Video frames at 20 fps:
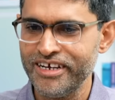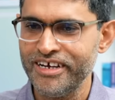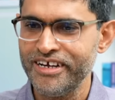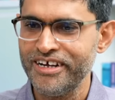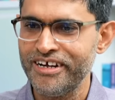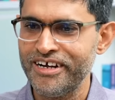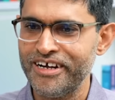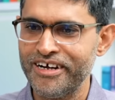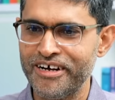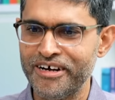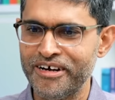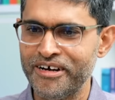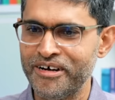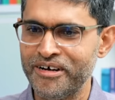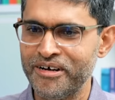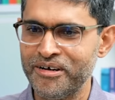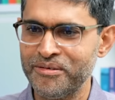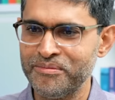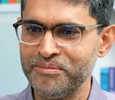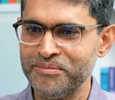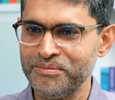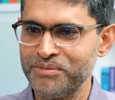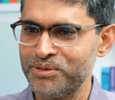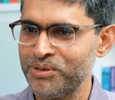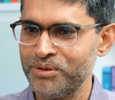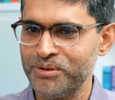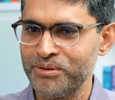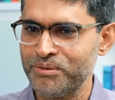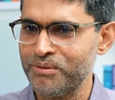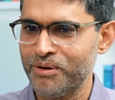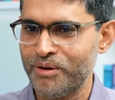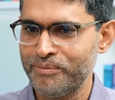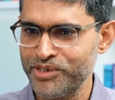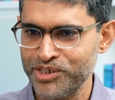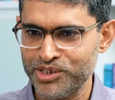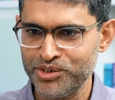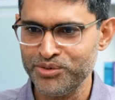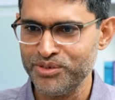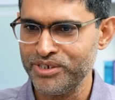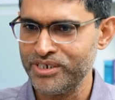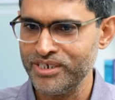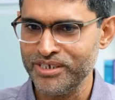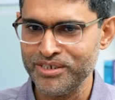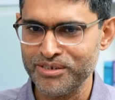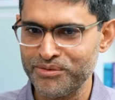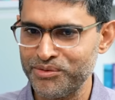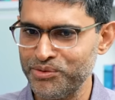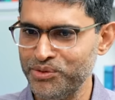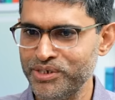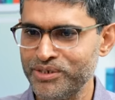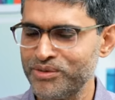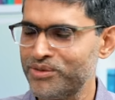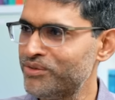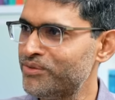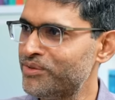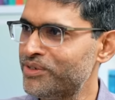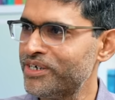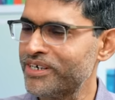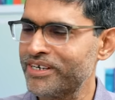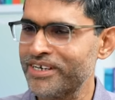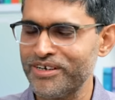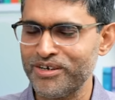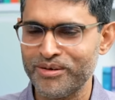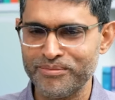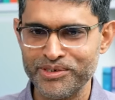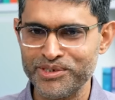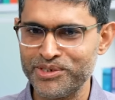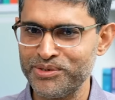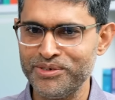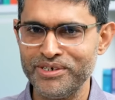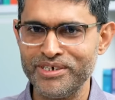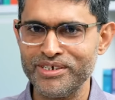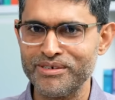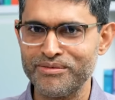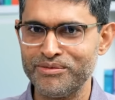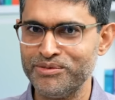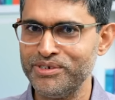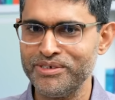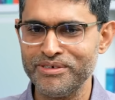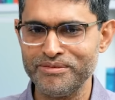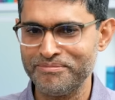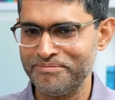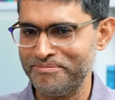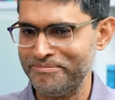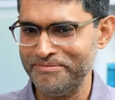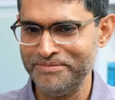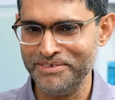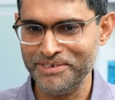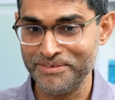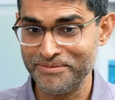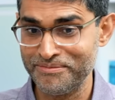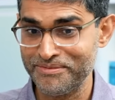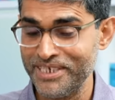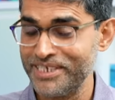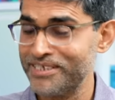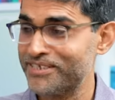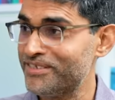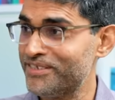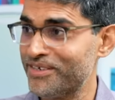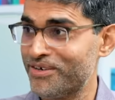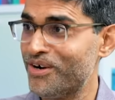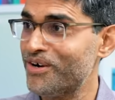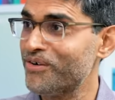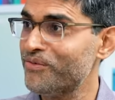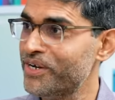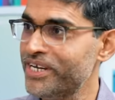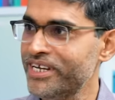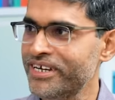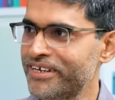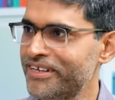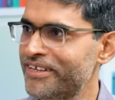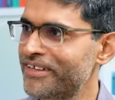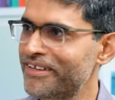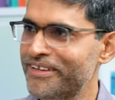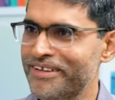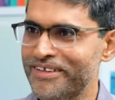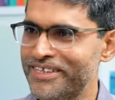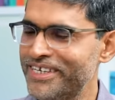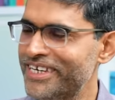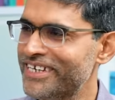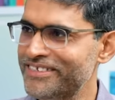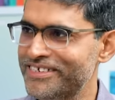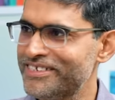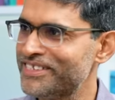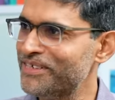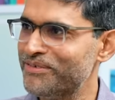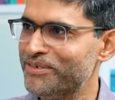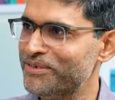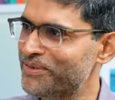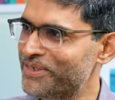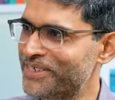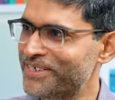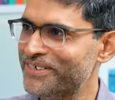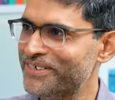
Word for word: Right. Um, so opportunities of doing good work and opportunities of doing you know think the wrong way yeah they exist everywhere